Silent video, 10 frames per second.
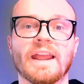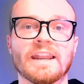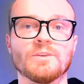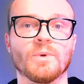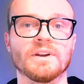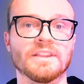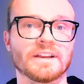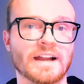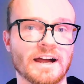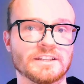anyone in the
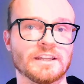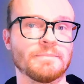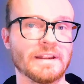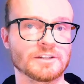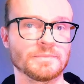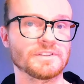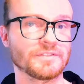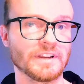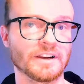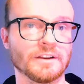content management
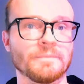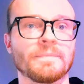sphere.